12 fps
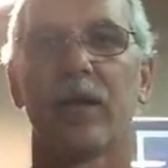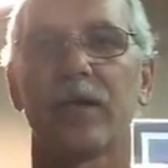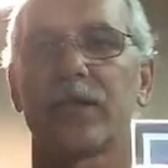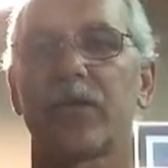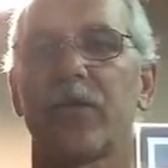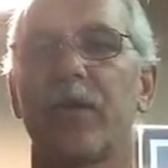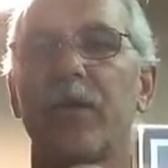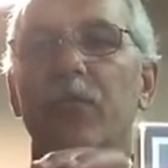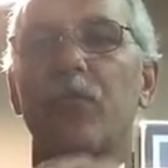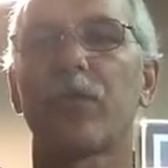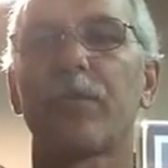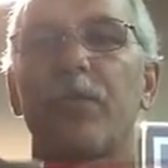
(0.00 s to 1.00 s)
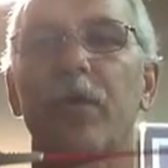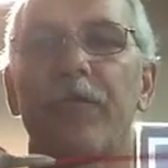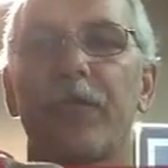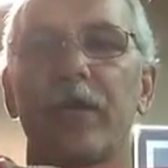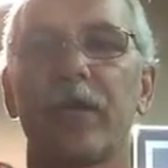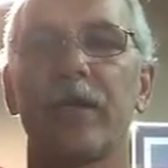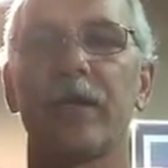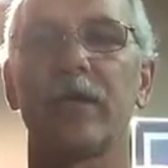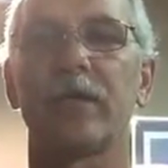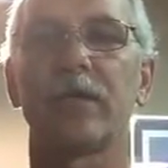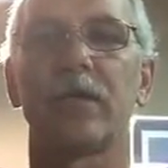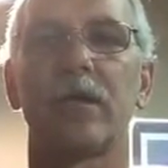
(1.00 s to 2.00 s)
I saw that it worked perfectly
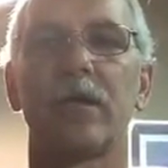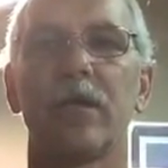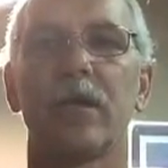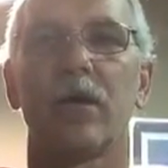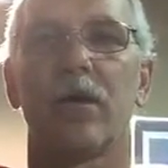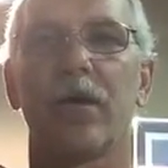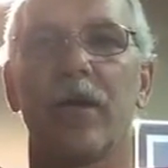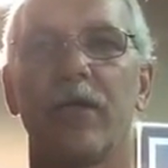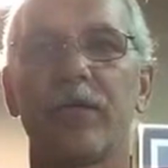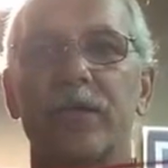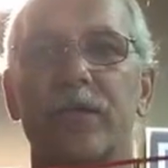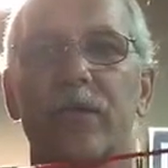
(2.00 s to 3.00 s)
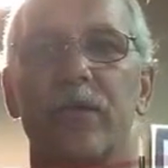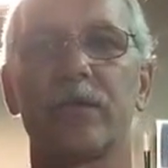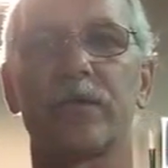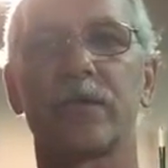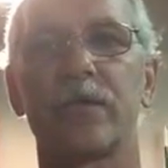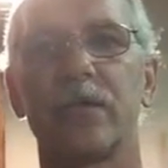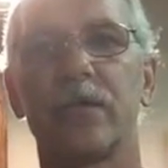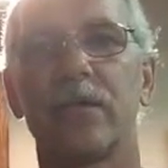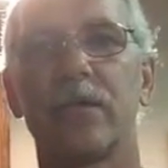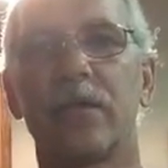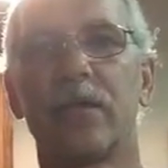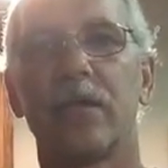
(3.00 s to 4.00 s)
on aerosols.
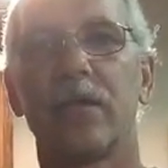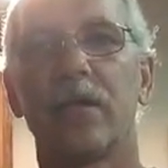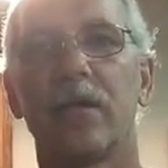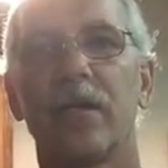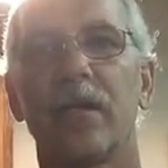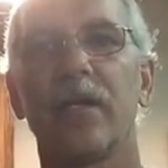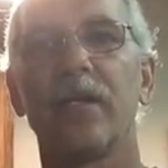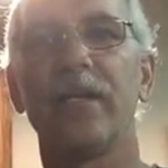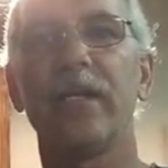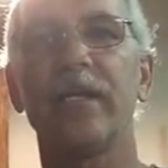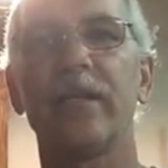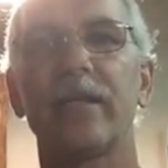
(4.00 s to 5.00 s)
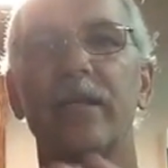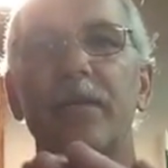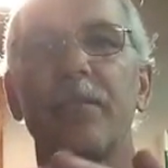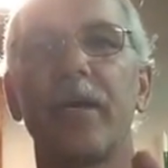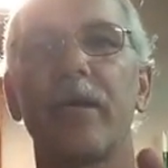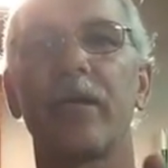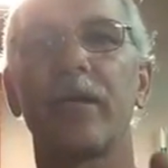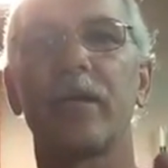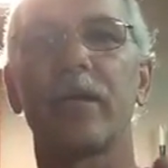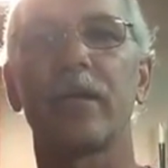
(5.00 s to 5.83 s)
The neat thing about it